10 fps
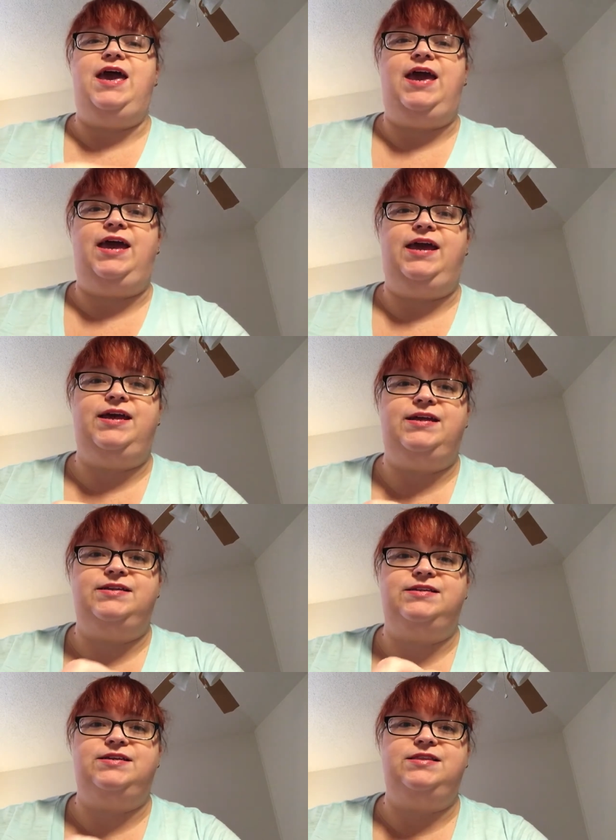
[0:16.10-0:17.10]

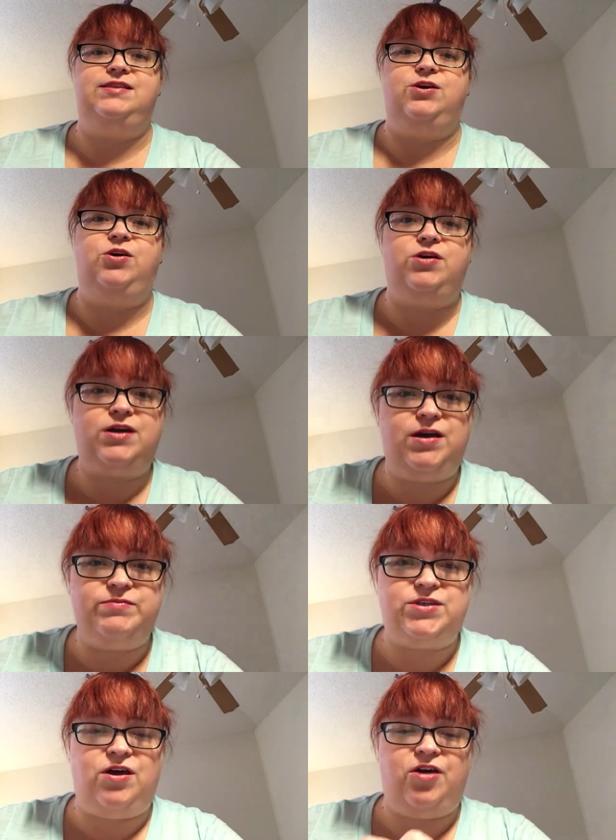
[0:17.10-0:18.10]
and the hook
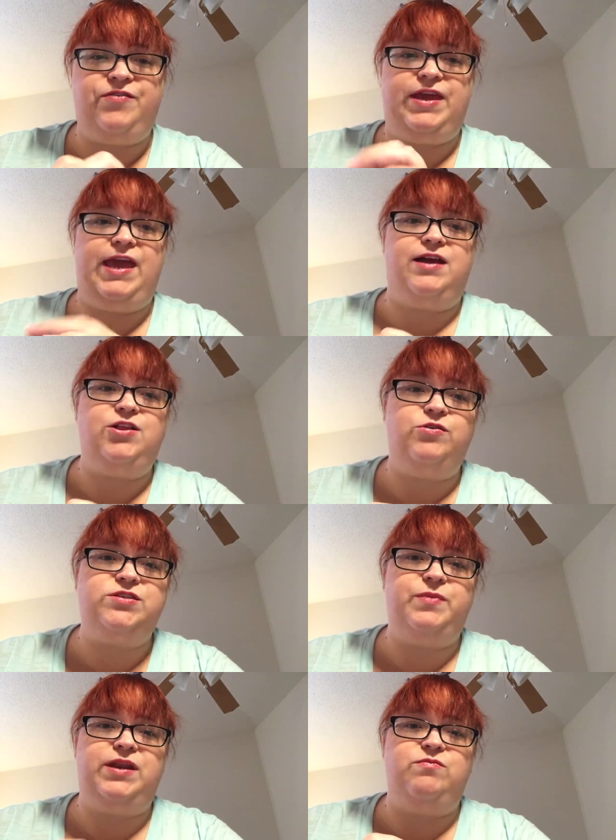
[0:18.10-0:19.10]
comes off, you can't close
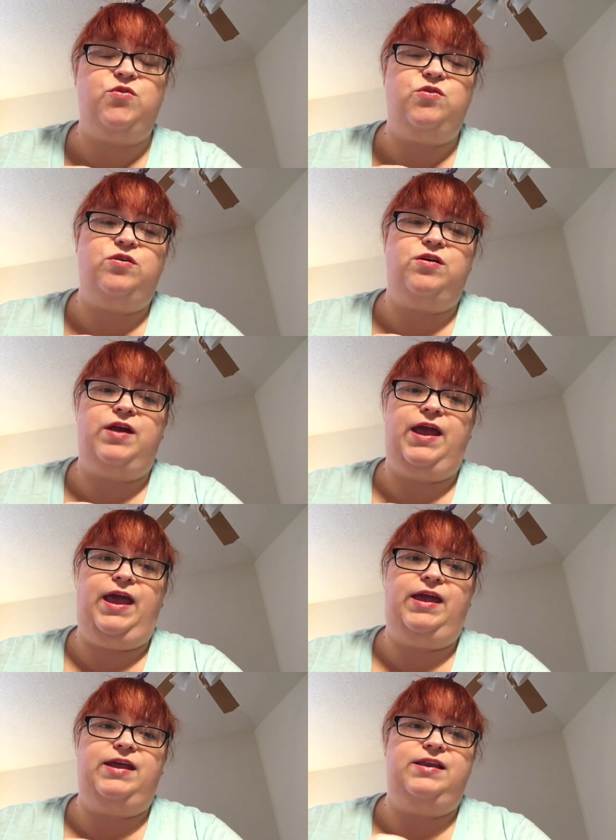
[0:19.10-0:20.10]
them anymore,
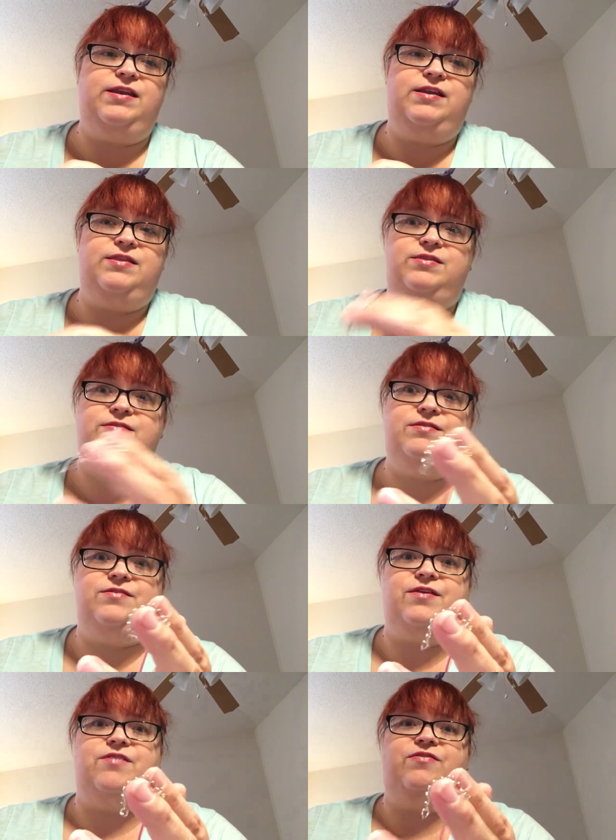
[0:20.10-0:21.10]
and
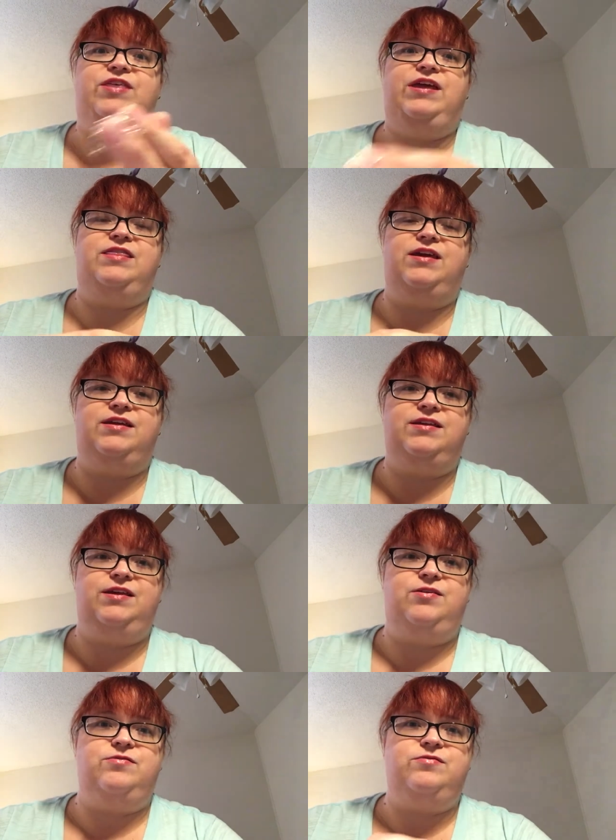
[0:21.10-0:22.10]
you think that,
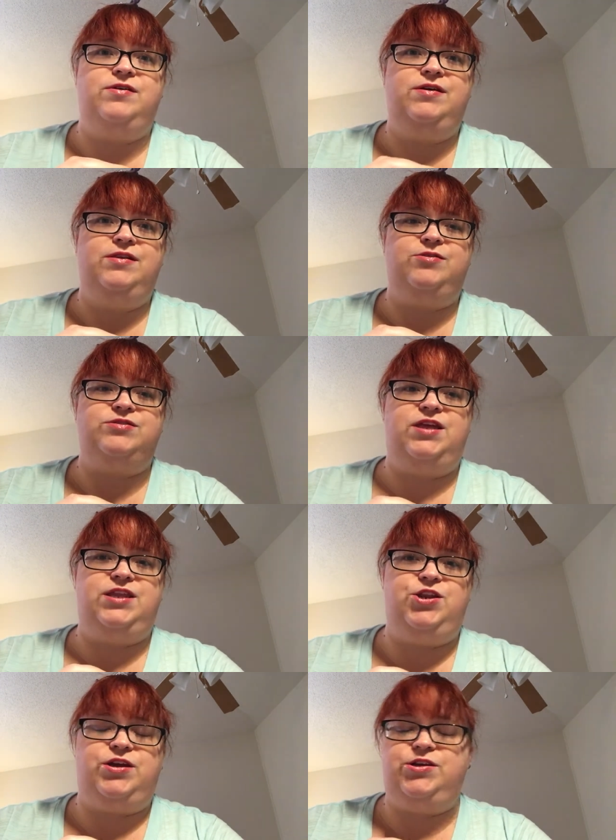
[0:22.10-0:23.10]
there's
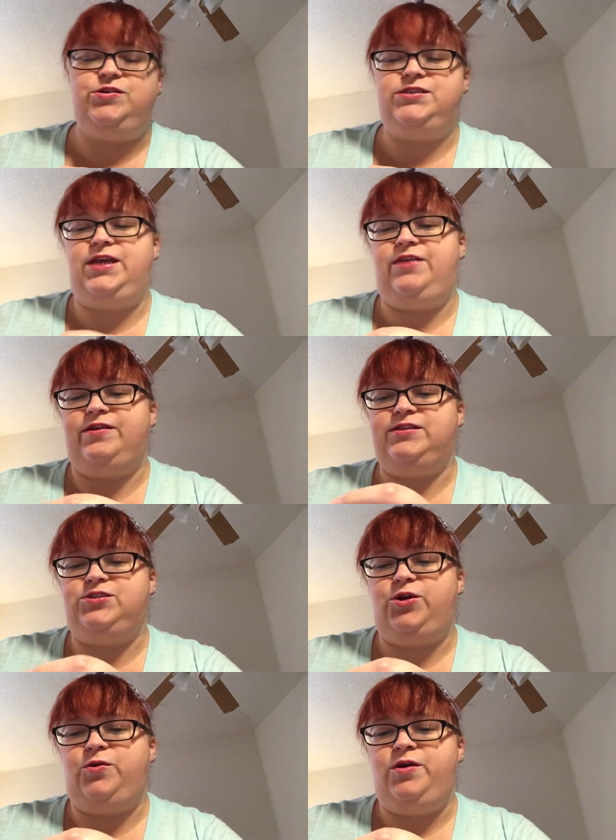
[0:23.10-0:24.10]
nothing you can do to save it.
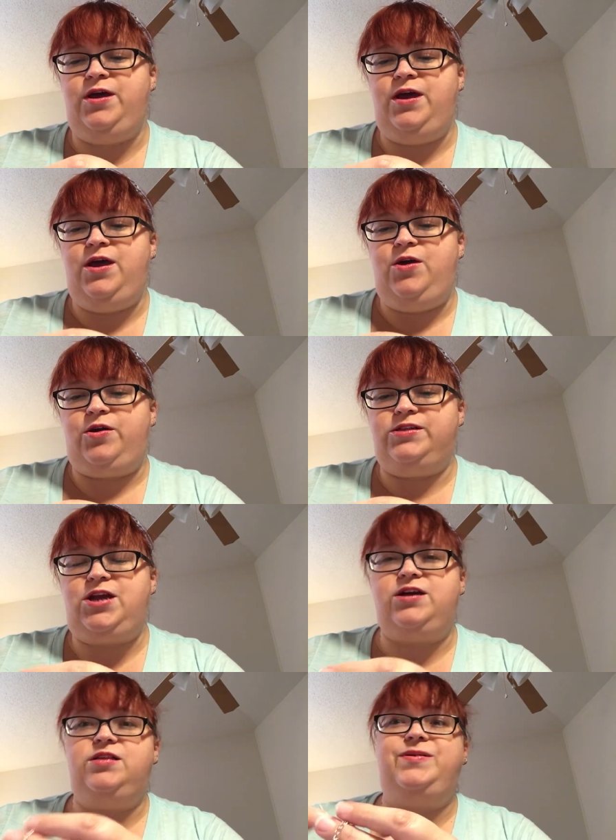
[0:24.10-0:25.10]
So we're going to
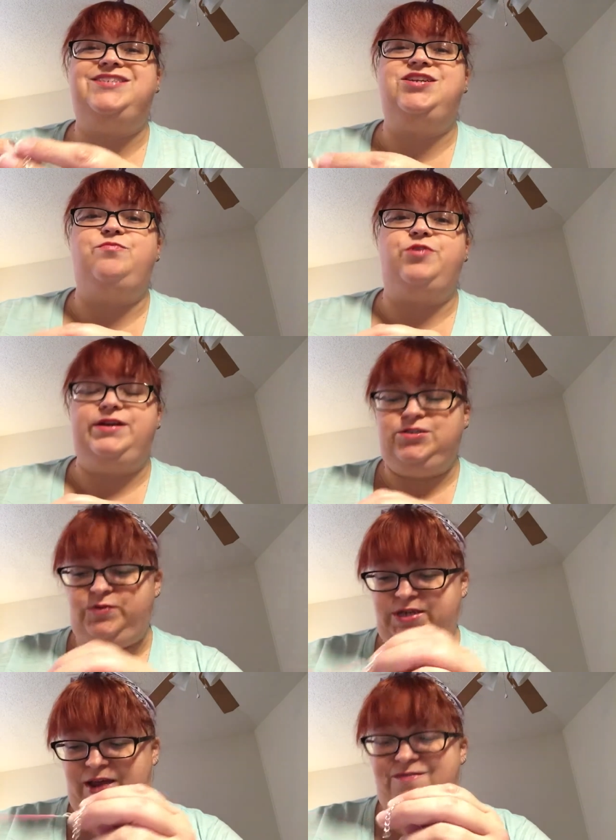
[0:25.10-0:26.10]
talk a little about jump rings,
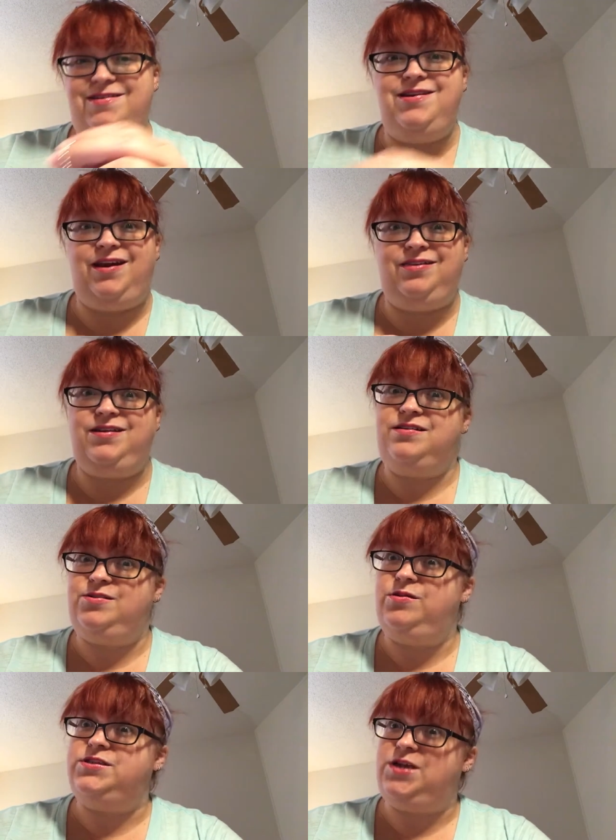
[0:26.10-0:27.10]
which have nothing to
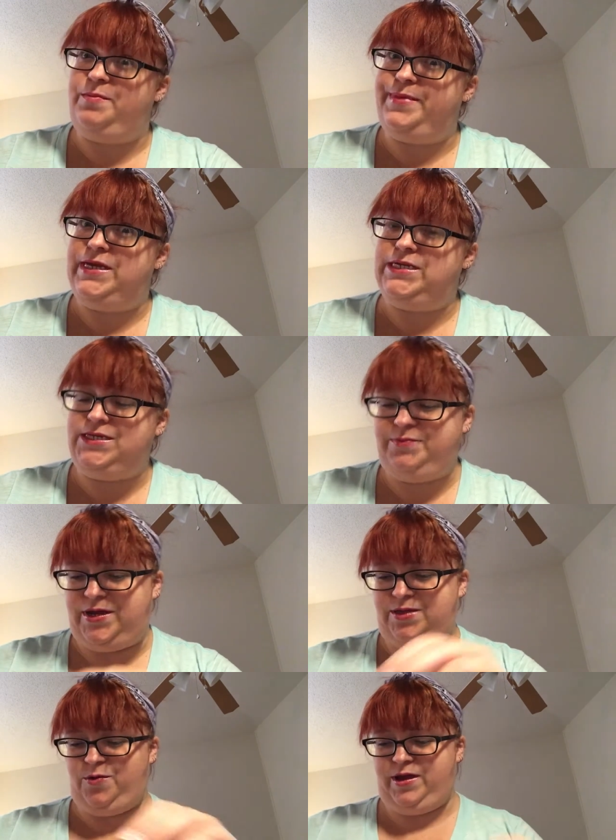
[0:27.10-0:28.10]
do with jumping,
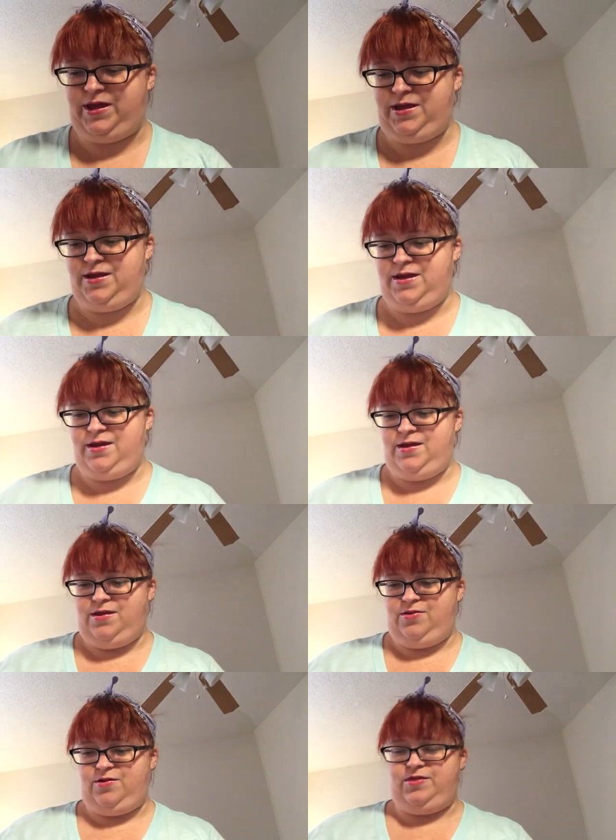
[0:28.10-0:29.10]
by the way.
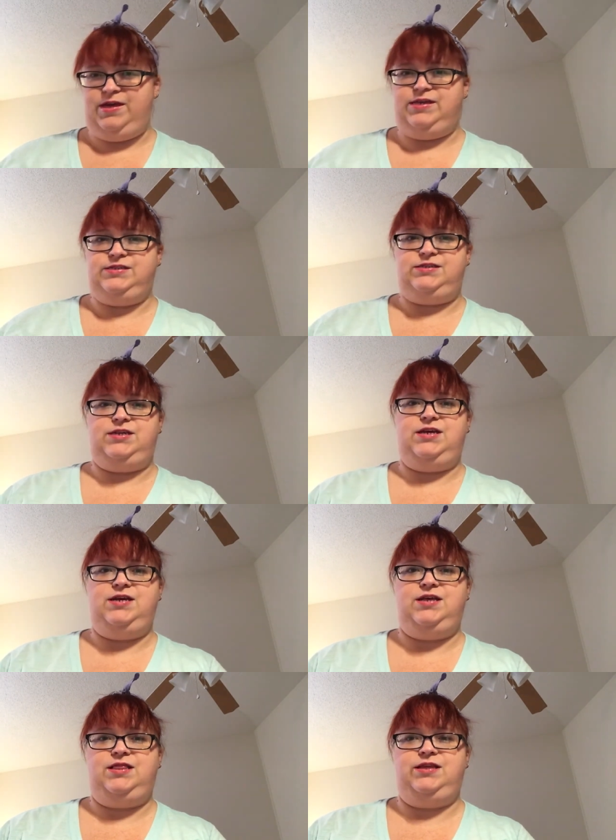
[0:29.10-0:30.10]
They're these
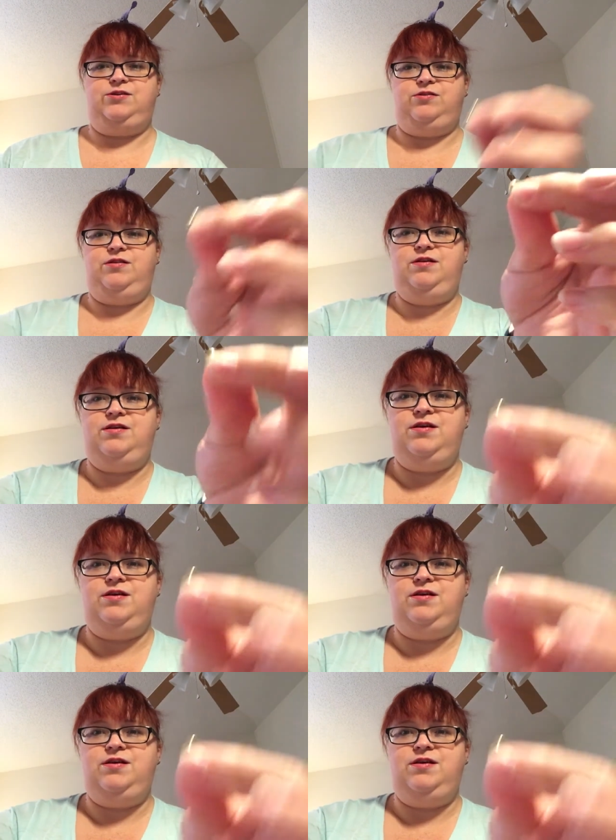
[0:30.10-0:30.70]
little